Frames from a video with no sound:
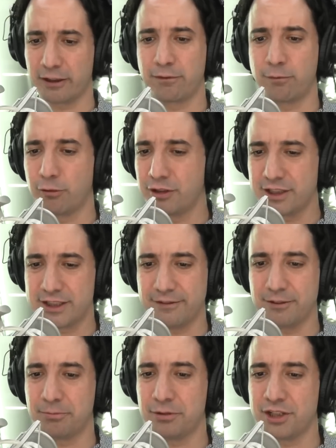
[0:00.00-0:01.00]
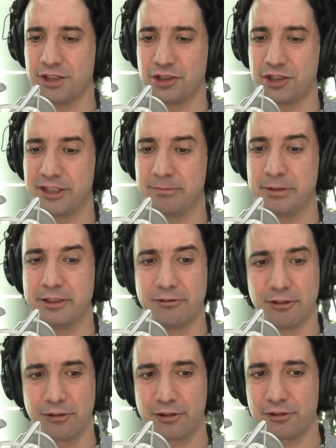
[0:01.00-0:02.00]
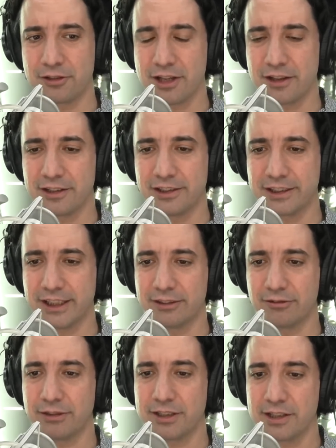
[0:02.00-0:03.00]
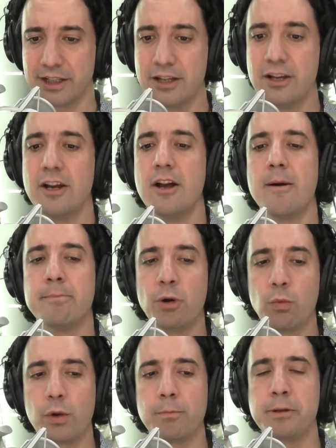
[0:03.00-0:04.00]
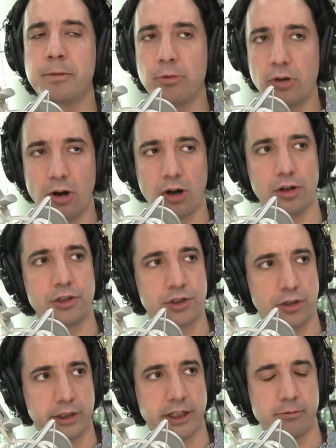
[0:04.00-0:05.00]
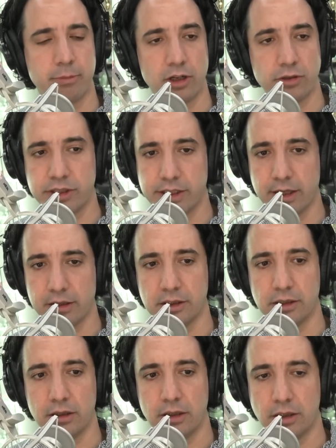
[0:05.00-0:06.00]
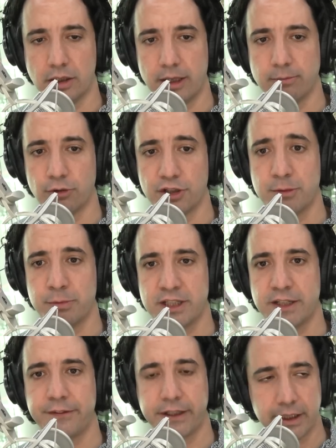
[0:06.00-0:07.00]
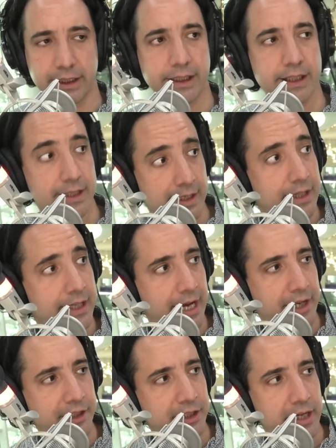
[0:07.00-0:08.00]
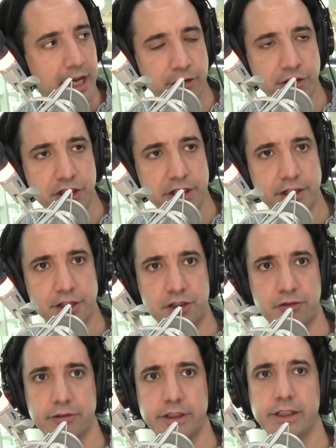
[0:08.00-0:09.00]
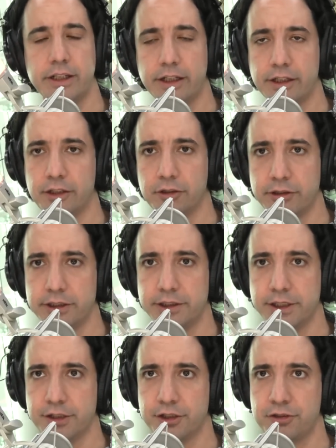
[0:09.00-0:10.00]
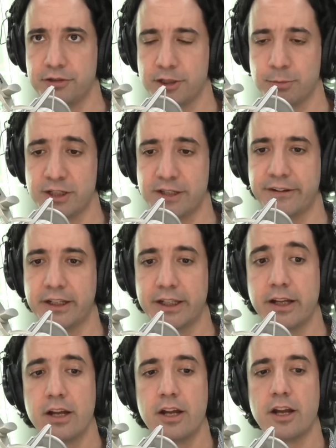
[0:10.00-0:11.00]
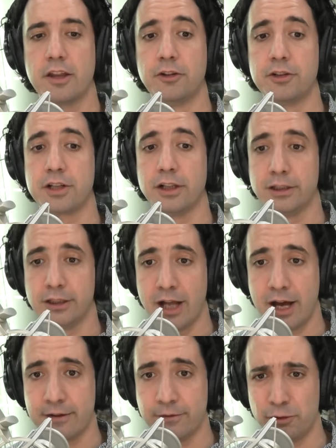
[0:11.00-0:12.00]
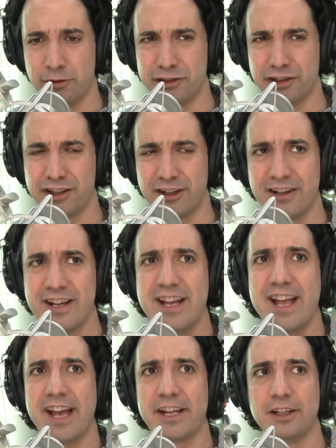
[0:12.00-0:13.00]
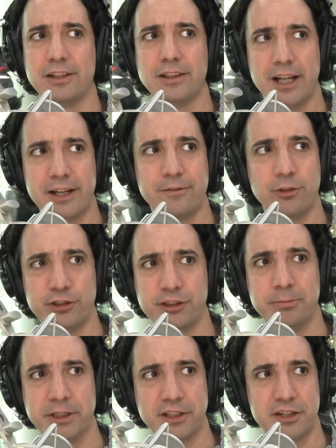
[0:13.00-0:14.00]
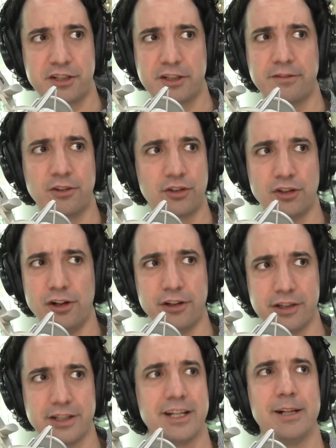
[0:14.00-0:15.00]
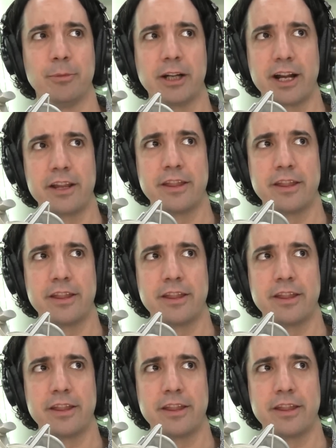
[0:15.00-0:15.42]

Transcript: of like 47% GDP growth or something like that recently. But where people are talking about Guyana a lot more specifically is in the en- energy industry, in the oil industry specifically. There's a lot of oil there and a lot of oil being discovered all the time. Like,